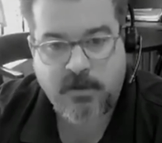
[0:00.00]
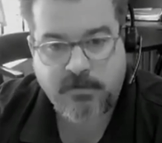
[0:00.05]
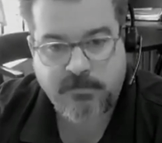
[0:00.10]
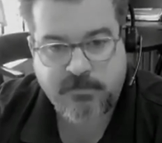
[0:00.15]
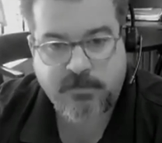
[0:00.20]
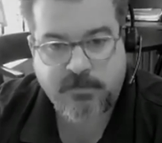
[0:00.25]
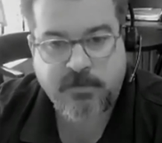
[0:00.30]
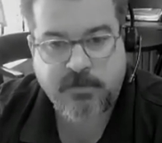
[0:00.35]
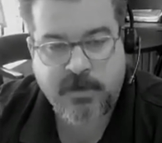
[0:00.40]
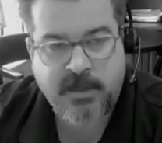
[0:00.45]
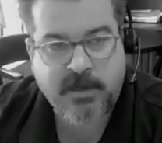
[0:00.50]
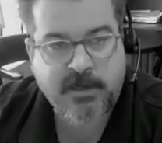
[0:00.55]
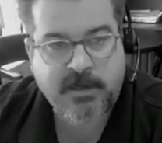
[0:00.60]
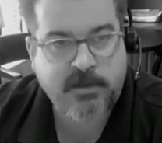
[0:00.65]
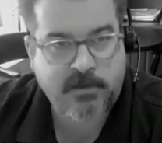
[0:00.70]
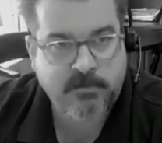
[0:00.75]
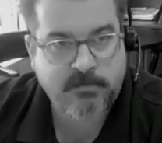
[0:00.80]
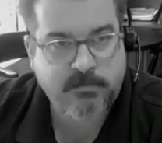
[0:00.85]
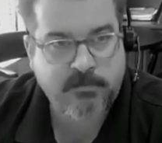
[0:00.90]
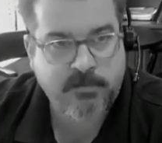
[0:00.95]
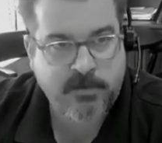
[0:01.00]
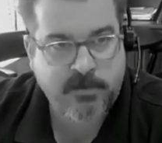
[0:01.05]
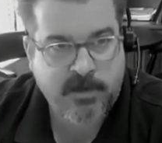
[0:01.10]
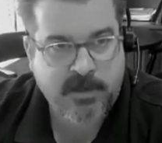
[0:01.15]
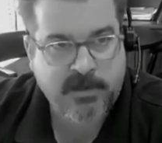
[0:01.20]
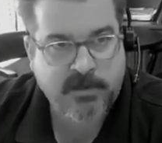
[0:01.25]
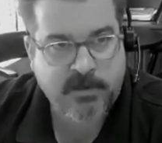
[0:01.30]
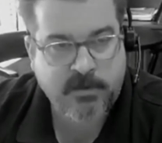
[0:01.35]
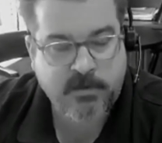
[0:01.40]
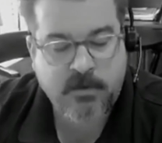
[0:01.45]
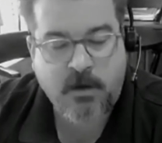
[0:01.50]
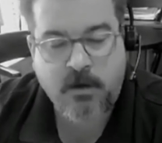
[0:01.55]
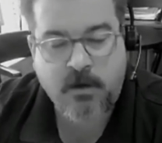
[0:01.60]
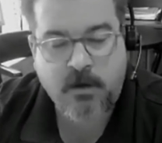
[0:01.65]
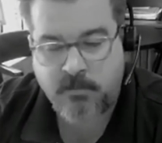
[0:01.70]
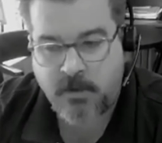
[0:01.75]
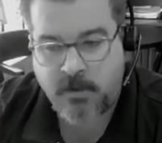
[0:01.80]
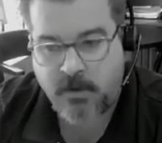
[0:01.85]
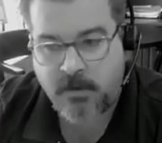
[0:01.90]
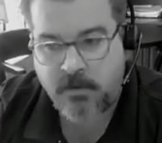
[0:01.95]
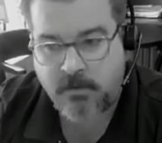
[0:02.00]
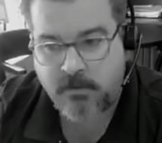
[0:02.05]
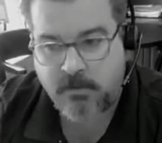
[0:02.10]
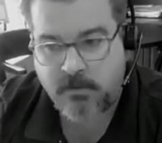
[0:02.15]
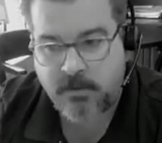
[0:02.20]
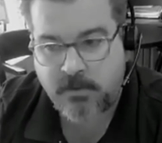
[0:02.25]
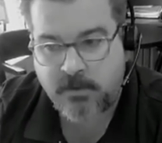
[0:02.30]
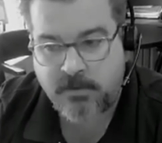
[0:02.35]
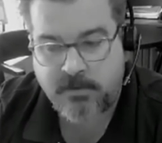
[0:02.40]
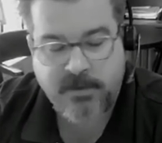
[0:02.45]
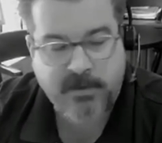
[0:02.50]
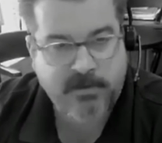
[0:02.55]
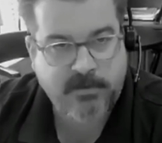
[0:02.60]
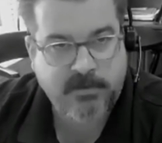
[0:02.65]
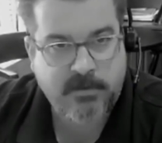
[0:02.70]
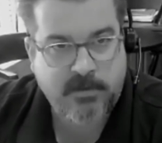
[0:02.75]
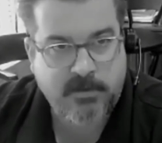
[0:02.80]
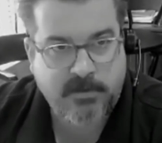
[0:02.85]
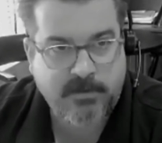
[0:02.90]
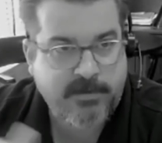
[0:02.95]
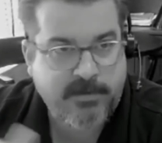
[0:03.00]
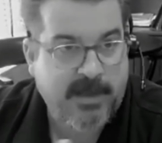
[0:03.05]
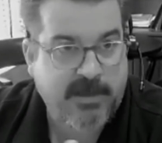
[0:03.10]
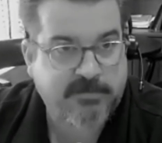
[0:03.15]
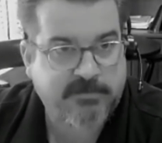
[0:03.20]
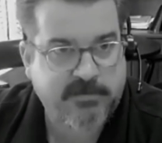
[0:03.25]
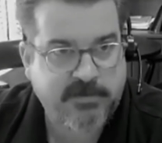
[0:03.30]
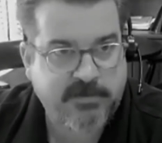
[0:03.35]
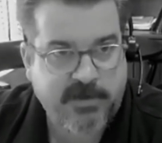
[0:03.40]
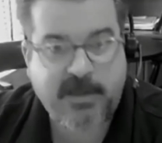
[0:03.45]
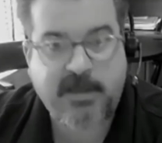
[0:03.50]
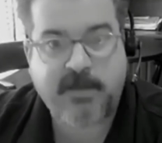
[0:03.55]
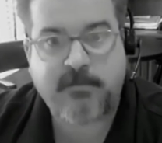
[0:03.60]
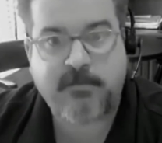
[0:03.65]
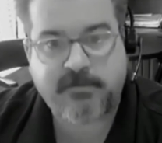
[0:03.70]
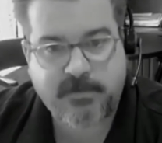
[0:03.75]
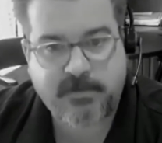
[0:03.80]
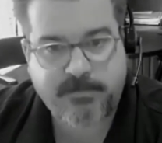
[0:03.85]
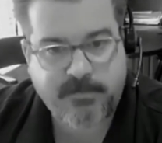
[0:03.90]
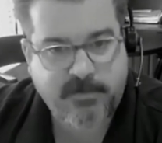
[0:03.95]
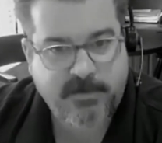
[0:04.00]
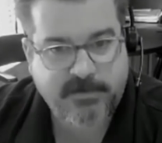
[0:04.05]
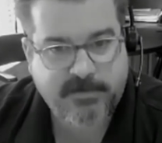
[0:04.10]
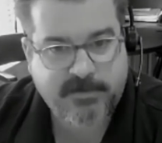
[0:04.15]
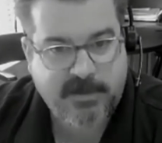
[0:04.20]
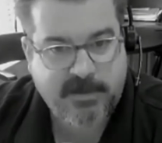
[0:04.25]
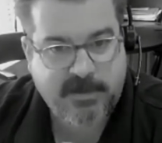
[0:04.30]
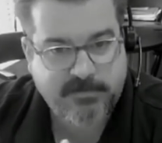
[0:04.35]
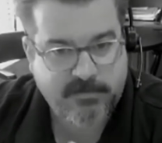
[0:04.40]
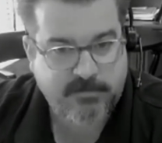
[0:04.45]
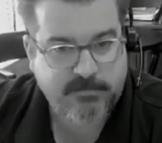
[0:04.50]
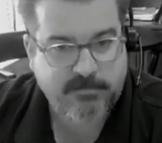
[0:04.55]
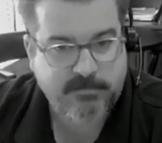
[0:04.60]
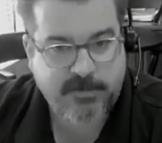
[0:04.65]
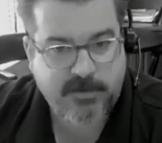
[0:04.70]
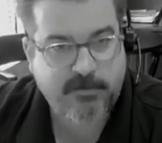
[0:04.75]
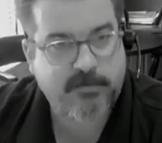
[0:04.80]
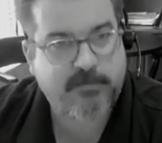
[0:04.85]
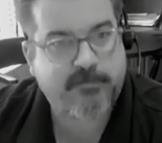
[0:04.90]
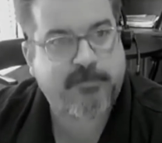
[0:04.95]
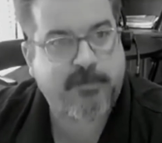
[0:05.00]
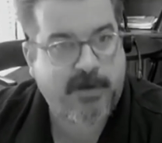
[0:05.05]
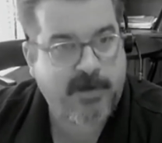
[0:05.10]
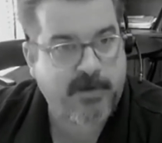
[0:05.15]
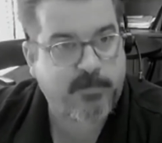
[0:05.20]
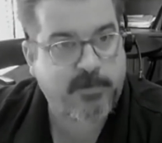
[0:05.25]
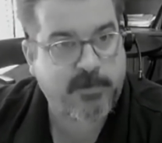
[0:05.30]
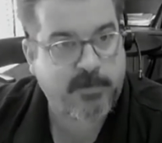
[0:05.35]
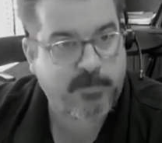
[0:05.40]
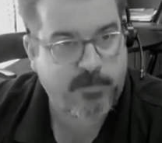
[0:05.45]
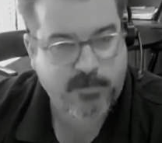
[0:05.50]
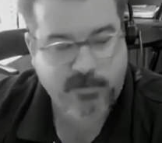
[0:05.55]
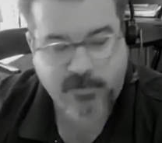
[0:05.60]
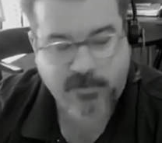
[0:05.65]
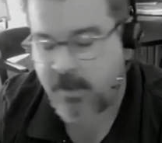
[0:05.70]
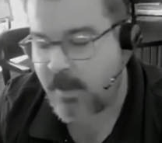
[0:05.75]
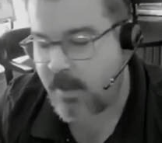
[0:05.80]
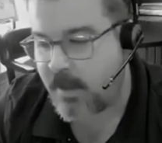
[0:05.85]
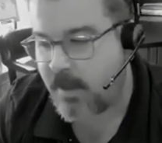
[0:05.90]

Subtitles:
So you're not gonna call them all a nasty name or something like that. They're fine people.